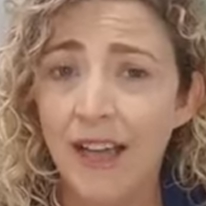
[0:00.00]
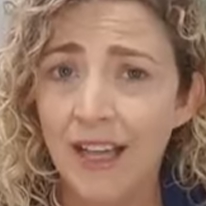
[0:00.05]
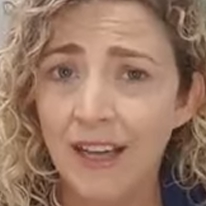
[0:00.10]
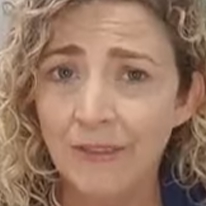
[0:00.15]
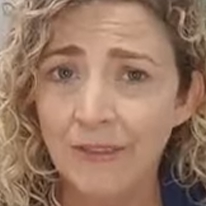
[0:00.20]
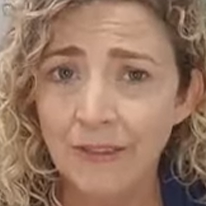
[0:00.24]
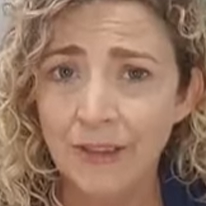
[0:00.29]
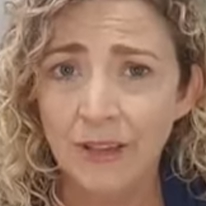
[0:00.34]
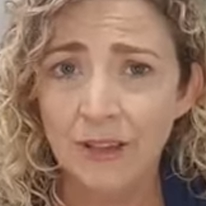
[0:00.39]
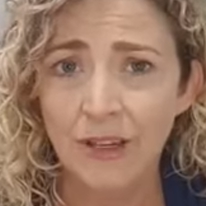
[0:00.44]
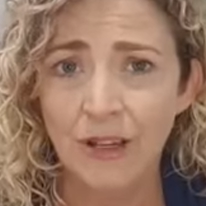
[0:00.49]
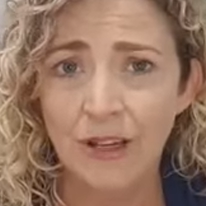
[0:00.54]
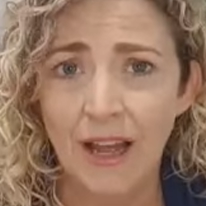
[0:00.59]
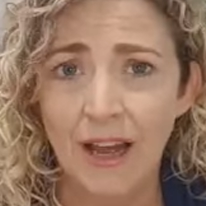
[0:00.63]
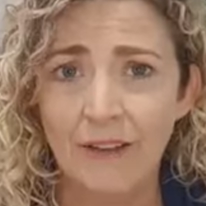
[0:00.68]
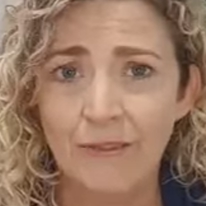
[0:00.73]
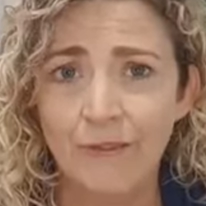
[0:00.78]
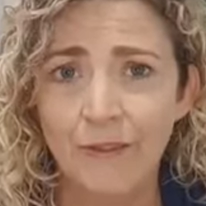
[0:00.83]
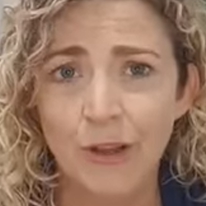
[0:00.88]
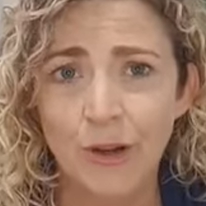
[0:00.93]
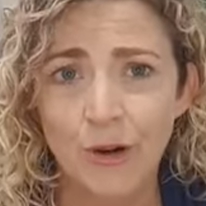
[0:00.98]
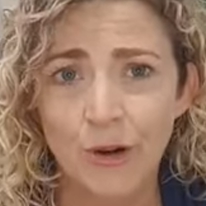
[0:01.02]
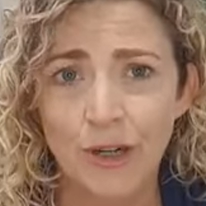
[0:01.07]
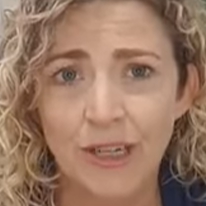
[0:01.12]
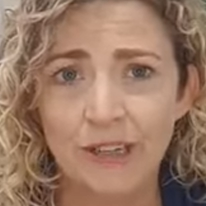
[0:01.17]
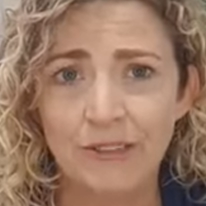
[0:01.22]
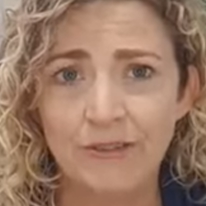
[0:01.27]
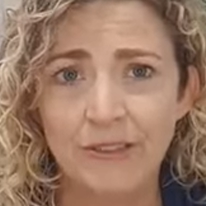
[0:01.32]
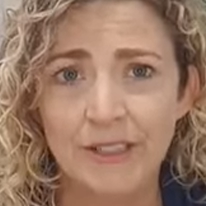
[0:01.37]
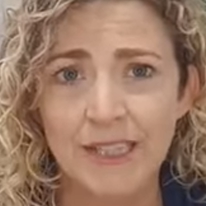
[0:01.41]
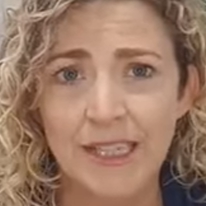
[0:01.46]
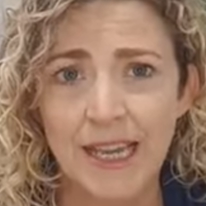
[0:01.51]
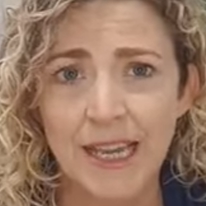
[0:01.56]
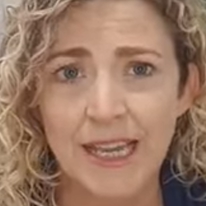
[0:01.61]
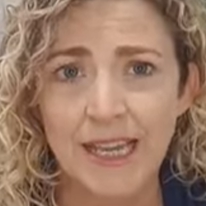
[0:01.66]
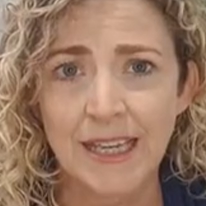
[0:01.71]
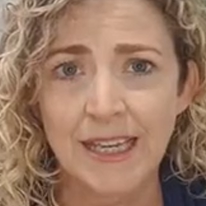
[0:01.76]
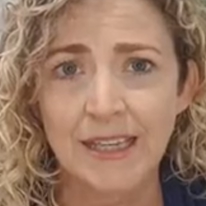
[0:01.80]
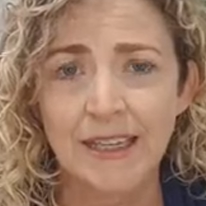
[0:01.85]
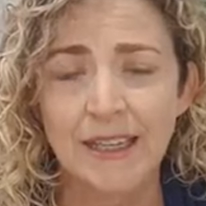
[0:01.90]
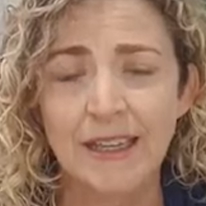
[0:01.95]
even have the chronic
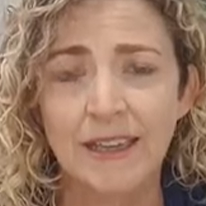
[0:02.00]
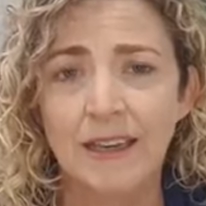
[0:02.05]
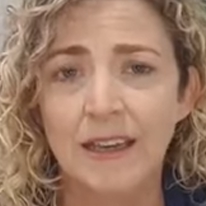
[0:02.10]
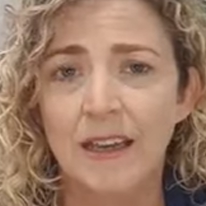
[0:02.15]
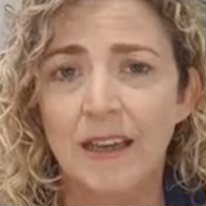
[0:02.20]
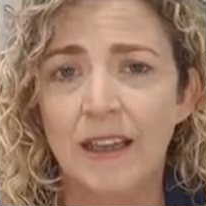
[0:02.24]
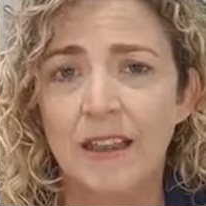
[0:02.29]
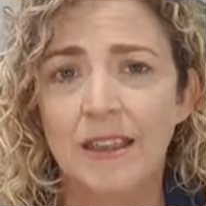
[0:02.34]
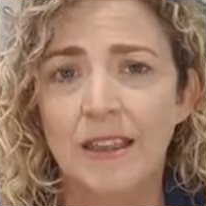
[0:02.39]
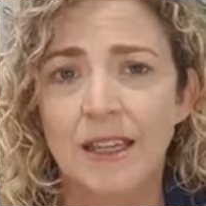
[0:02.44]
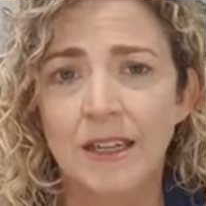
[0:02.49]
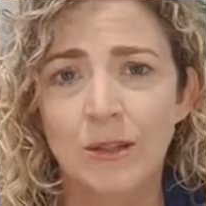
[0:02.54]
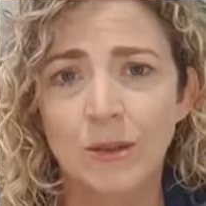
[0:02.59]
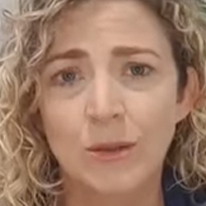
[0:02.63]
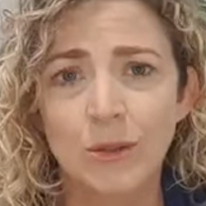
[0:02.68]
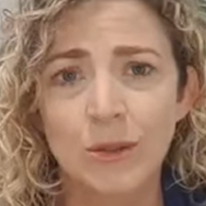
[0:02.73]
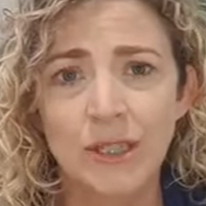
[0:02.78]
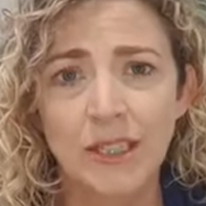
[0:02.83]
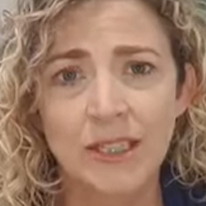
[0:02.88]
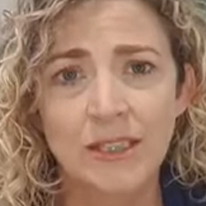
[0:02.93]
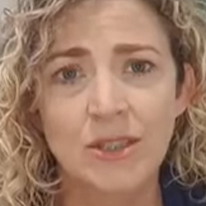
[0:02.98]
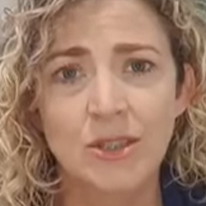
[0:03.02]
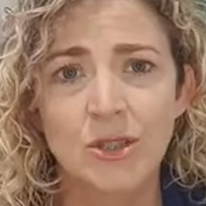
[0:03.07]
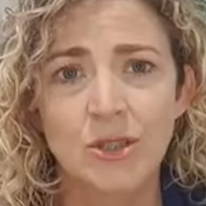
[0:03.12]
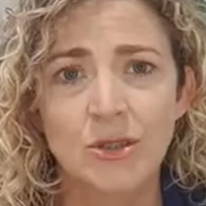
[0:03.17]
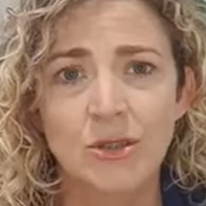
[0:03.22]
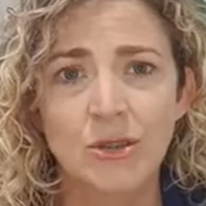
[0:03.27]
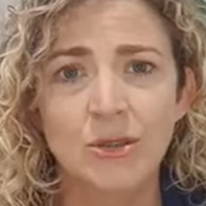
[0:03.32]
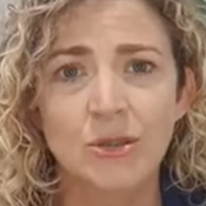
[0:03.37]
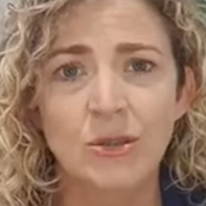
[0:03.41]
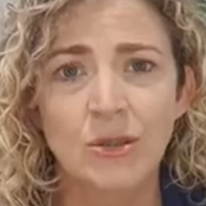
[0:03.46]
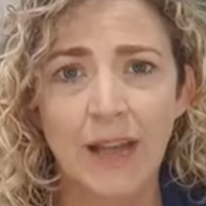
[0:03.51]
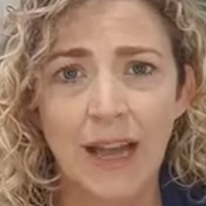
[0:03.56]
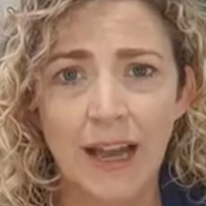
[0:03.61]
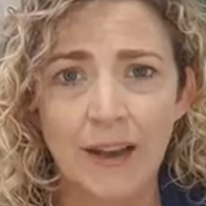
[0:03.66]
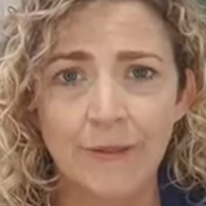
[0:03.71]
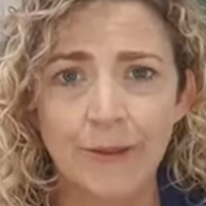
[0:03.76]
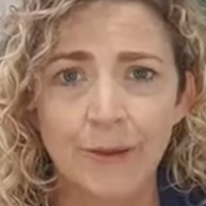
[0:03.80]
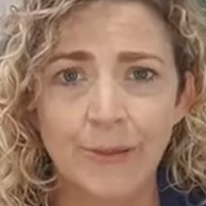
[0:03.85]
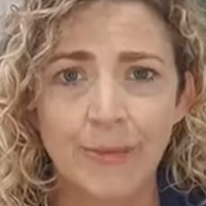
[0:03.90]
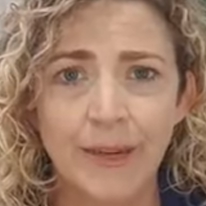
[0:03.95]
fatigue, then look into,
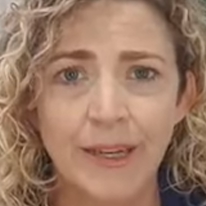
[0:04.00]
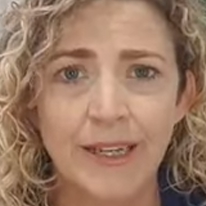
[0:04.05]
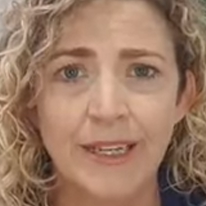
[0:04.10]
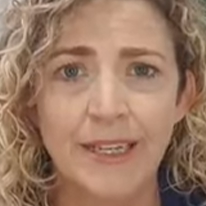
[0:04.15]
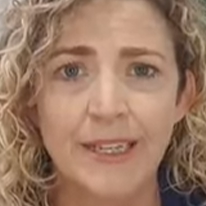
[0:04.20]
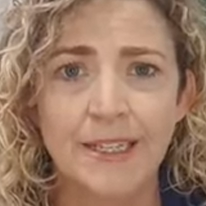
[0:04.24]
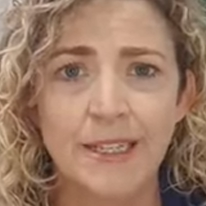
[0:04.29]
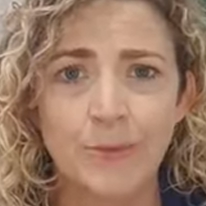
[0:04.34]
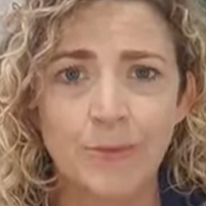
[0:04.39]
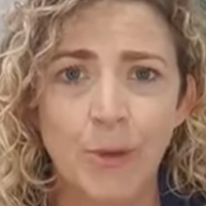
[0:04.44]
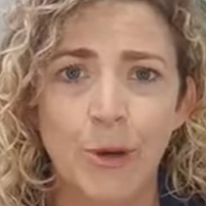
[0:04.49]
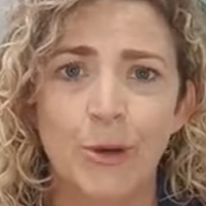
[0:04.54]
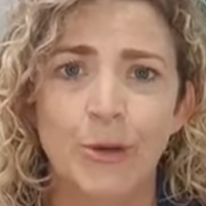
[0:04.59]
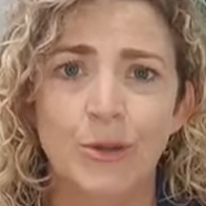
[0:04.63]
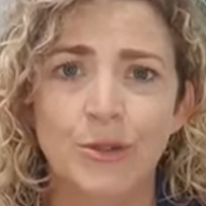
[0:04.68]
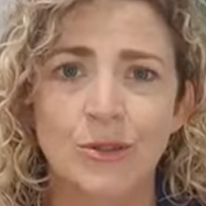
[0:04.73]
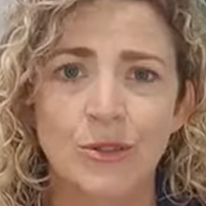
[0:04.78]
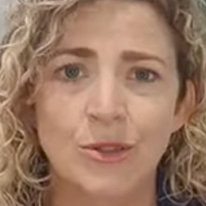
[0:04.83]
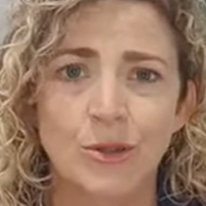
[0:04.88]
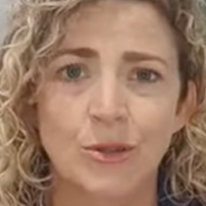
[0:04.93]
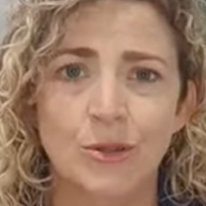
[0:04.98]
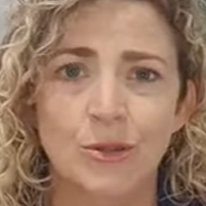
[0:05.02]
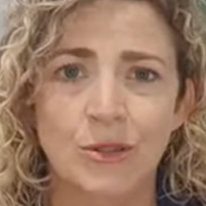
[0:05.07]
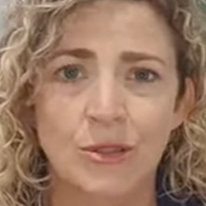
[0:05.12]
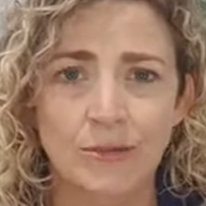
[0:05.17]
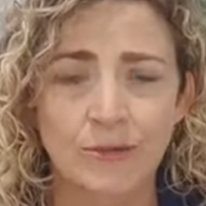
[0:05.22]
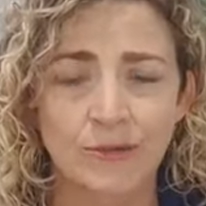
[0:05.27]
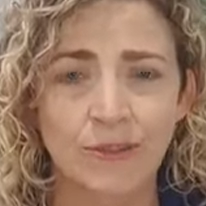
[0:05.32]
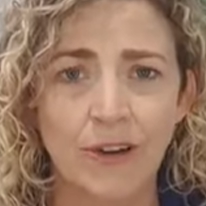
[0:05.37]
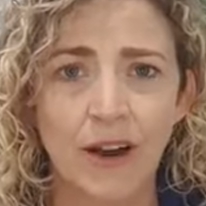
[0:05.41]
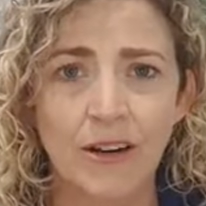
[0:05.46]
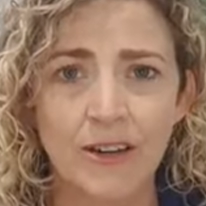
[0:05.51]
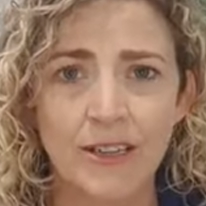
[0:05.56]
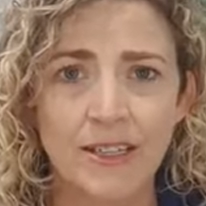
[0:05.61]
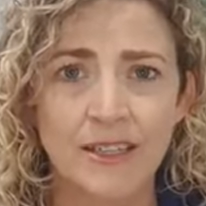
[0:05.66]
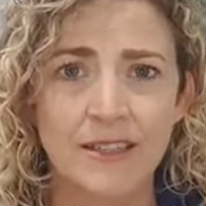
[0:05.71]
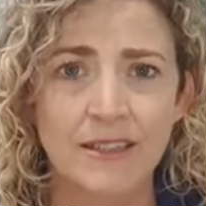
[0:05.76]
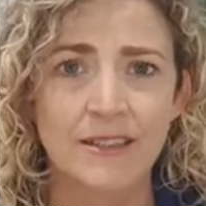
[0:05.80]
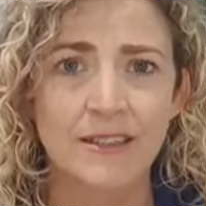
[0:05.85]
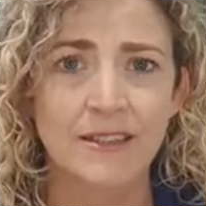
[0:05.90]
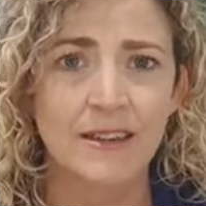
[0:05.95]
have you been exposed to some
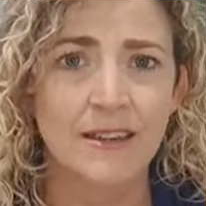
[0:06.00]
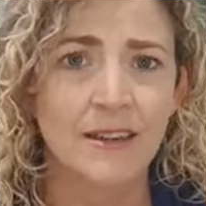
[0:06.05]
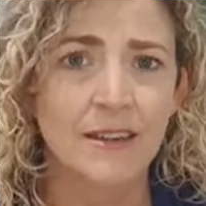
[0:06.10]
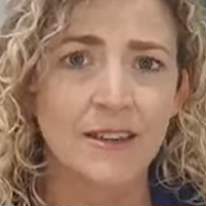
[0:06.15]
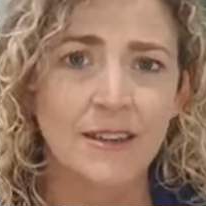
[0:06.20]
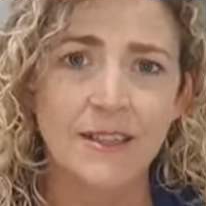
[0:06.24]
viruses?